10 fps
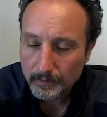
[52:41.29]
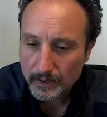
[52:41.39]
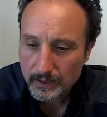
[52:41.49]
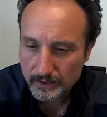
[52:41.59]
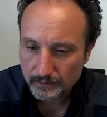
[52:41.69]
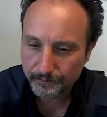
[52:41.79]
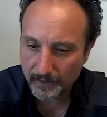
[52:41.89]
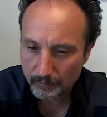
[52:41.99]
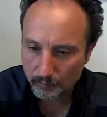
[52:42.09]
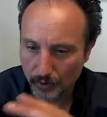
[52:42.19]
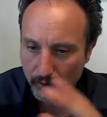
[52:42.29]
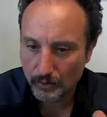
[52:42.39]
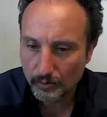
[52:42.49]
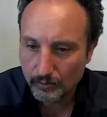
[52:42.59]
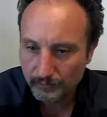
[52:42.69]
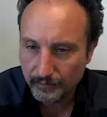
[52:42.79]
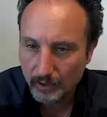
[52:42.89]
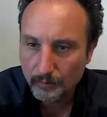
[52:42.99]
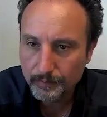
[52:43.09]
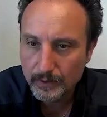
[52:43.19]
This framework, you
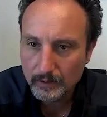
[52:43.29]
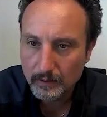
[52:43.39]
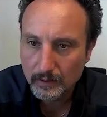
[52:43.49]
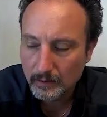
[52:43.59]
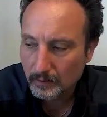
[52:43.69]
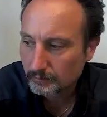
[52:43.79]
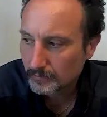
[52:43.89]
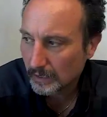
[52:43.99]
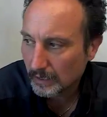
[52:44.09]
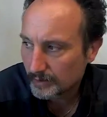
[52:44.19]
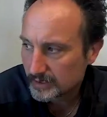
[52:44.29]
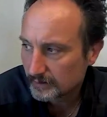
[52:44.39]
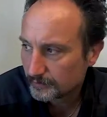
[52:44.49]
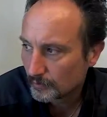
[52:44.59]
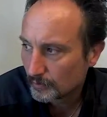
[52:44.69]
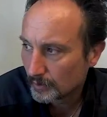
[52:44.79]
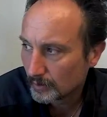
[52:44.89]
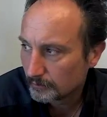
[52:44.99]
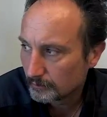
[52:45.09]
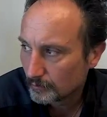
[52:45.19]
developed, now it's
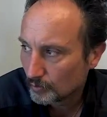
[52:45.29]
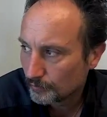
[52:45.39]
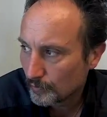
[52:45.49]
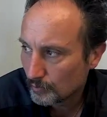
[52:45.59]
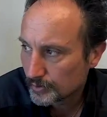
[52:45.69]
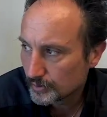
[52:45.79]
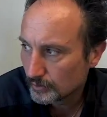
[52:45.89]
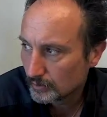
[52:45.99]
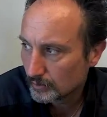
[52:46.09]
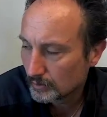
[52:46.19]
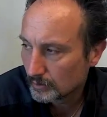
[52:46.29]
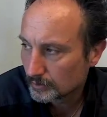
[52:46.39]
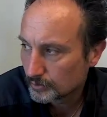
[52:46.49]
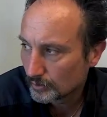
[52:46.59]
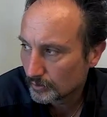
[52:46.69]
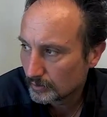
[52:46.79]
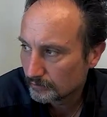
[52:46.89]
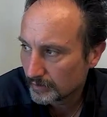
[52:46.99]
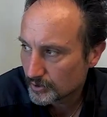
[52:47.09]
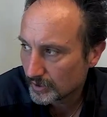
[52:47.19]
for more focus on short
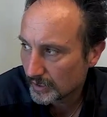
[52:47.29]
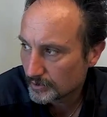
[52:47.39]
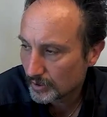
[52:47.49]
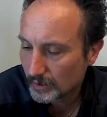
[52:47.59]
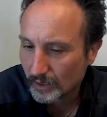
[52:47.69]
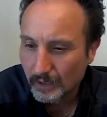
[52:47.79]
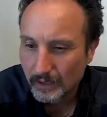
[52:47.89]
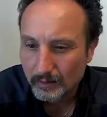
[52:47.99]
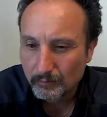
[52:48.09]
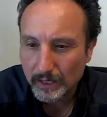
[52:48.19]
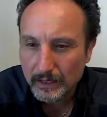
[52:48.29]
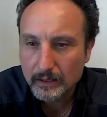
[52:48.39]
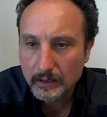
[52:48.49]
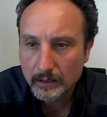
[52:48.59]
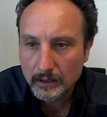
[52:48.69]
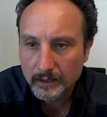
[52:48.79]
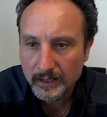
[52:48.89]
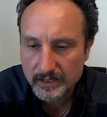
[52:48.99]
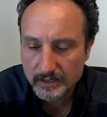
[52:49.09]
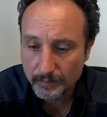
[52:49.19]
vegetation, but
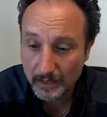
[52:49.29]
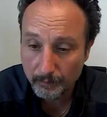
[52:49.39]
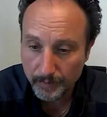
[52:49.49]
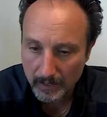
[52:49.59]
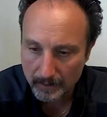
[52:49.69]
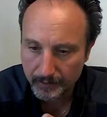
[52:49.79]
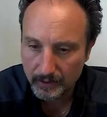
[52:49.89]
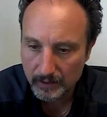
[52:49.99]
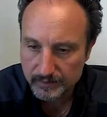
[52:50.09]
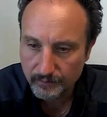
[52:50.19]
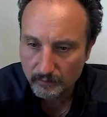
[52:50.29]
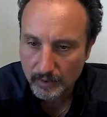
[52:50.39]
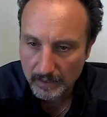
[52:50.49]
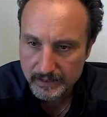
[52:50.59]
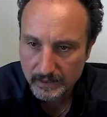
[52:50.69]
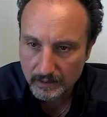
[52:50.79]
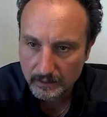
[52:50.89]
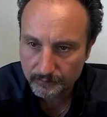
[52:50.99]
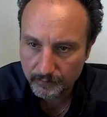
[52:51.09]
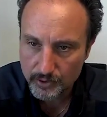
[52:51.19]
there's many parameters from ISAT
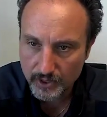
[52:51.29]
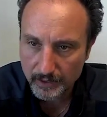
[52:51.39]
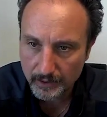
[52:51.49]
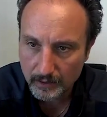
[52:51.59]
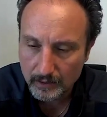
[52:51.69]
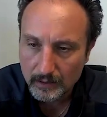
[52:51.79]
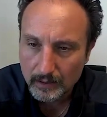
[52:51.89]
and from JEDI.